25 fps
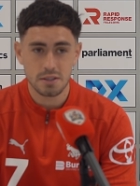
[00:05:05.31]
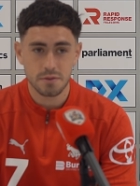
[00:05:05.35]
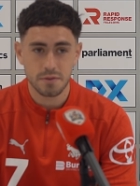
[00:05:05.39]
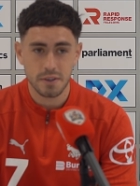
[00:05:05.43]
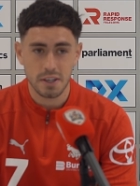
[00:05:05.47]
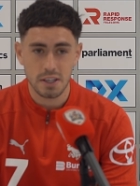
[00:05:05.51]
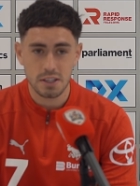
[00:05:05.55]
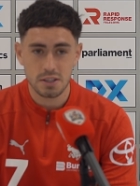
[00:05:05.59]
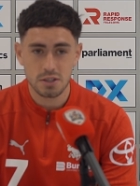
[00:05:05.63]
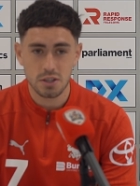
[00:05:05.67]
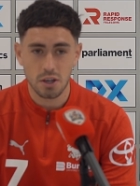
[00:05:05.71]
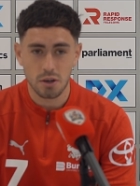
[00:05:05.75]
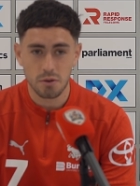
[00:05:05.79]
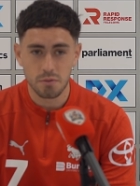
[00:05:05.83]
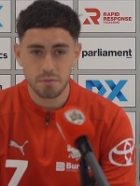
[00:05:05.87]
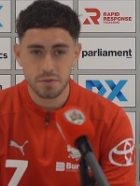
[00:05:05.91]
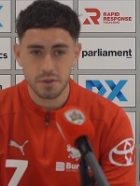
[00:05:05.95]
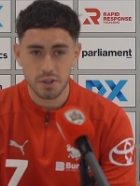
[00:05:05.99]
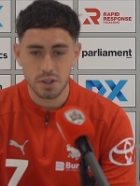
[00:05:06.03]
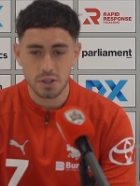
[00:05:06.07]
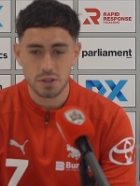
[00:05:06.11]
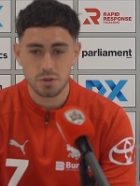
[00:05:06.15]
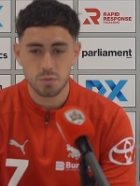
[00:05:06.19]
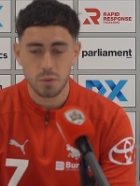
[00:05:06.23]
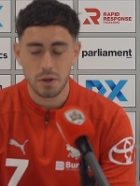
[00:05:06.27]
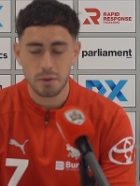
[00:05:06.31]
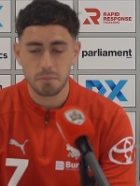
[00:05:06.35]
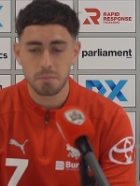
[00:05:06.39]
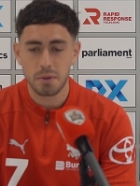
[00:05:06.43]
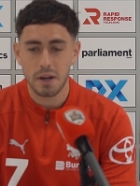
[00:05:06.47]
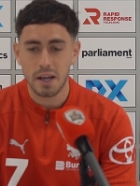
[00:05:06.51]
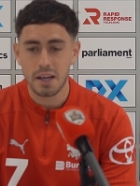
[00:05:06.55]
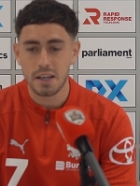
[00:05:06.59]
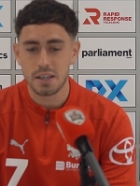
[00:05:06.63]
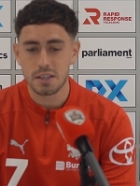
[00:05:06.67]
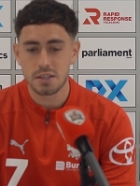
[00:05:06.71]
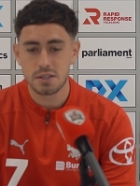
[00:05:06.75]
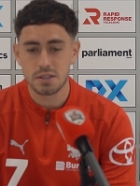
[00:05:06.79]
I think it's confidence. When
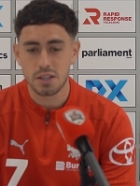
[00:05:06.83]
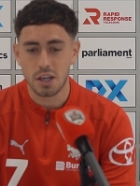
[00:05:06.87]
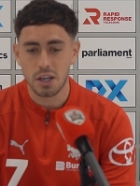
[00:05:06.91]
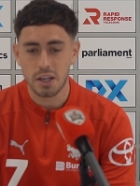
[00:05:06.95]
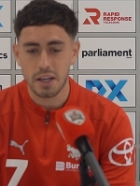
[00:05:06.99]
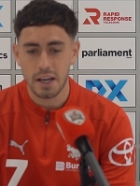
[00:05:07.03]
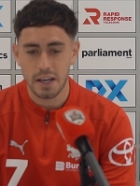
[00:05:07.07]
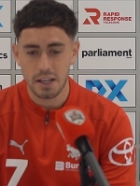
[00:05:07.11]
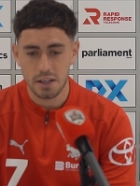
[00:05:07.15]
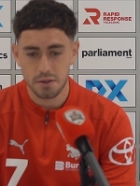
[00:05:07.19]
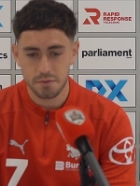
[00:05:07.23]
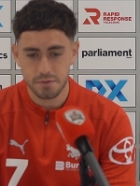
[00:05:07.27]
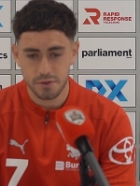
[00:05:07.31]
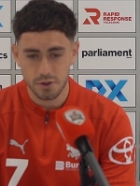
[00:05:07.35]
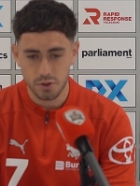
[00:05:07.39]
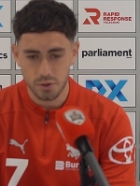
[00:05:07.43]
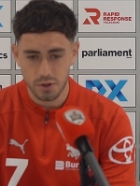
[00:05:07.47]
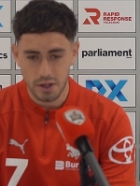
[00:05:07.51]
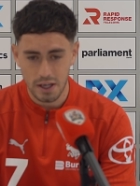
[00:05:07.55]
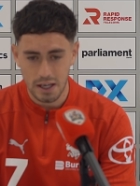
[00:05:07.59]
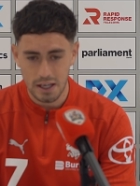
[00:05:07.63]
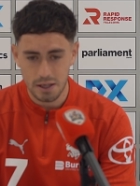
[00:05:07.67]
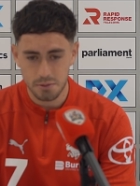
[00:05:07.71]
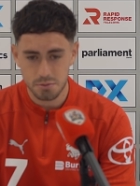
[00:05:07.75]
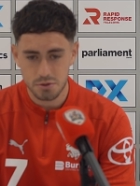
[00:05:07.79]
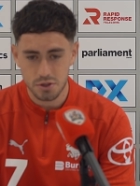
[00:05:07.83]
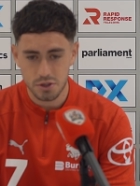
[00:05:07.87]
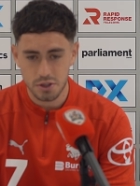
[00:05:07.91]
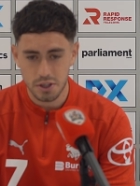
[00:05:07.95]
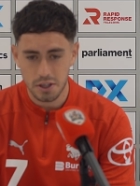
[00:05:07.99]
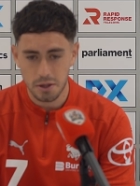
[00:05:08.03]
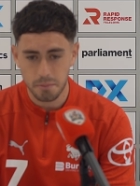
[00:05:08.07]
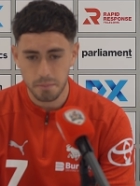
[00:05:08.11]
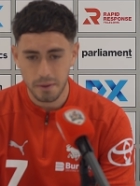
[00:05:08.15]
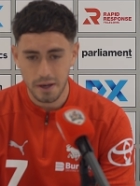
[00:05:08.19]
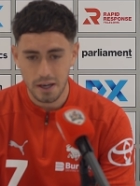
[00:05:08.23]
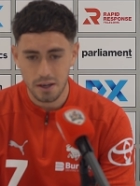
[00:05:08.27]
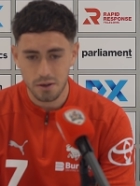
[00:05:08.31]
players start getting a few games under
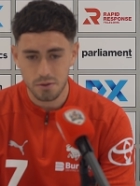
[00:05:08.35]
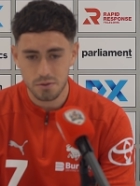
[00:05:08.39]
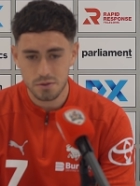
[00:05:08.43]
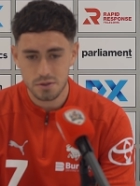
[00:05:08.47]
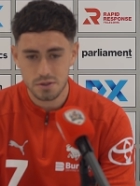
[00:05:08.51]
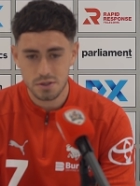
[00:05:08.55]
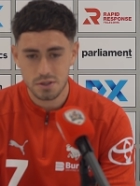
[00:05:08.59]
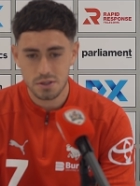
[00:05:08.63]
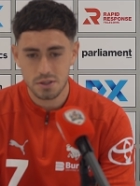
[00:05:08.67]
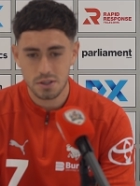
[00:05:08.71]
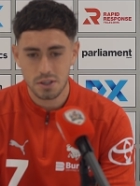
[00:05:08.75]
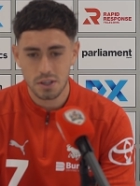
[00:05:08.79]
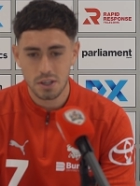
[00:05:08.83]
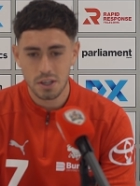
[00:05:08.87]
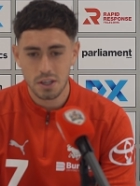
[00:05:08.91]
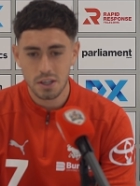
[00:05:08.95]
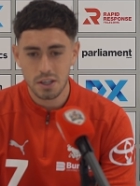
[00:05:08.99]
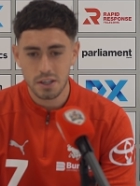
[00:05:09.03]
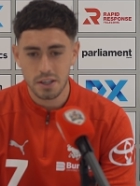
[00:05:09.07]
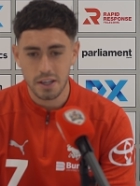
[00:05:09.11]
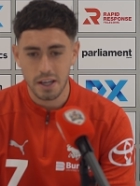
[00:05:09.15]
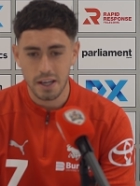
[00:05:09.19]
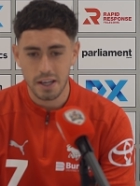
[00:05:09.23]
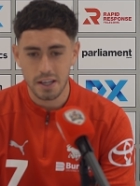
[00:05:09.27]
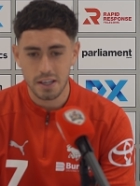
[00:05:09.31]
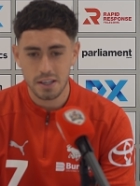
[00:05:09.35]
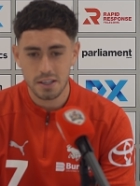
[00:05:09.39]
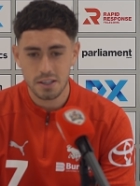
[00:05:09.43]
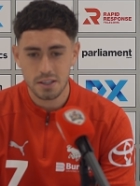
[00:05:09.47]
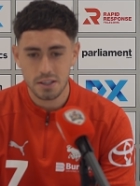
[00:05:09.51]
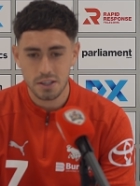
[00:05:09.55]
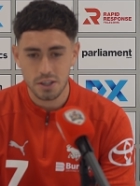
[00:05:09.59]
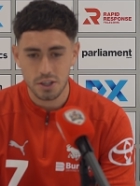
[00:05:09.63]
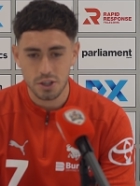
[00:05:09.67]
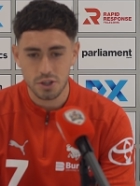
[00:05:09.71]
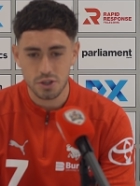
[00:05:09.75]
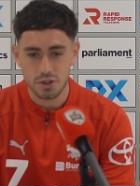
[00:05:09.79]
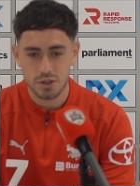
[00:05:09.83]
the belts, then
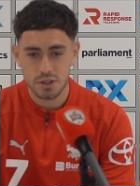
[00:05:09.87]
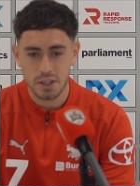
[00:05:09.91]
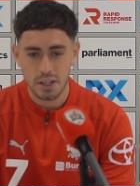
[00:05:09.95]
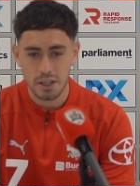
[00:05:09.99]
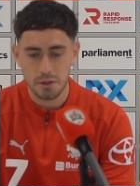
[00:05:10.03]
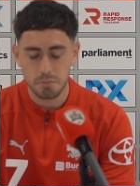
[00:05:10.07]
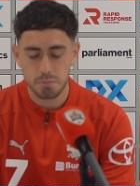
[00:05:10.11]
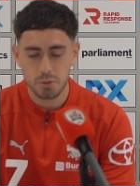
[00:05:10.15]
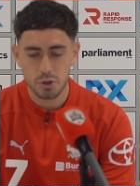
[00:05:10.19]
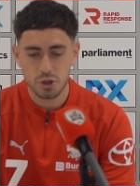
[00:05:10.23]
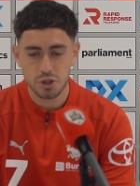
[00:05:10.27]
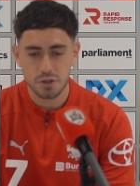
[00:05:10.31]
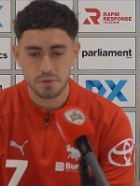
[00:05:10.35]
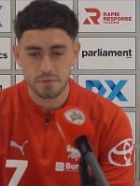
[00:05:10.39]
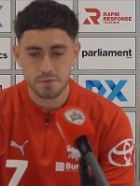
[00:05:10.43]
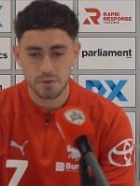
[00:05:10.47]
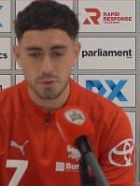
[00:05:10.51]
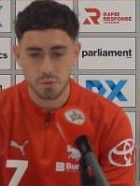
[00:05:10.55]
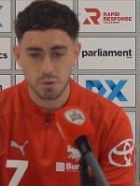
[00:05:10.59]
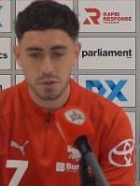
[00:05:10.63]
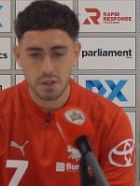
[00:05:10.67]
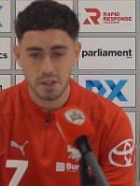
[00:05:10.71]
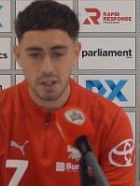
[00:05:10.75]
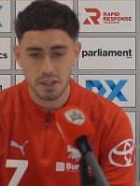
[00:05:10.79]
you just keep pushing forward.